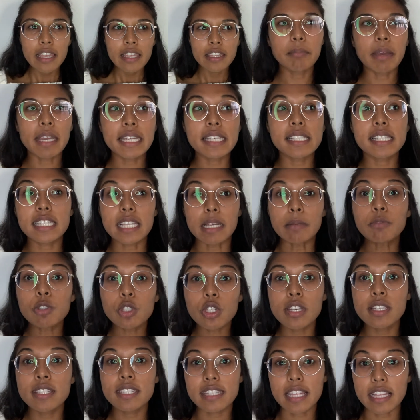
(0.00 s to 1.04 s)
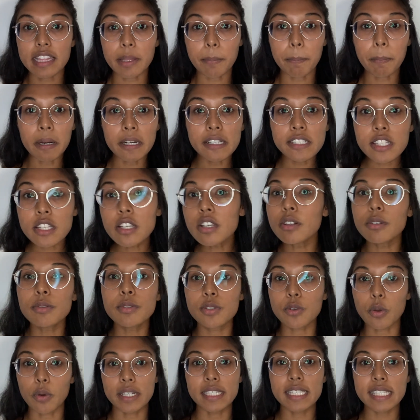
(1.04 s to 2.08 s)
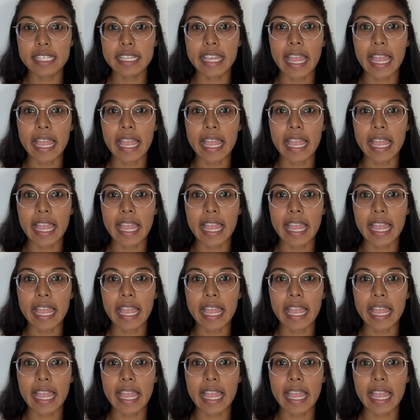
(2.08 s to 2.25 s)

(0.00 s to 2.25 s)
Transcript: my assumption is that the person who's going to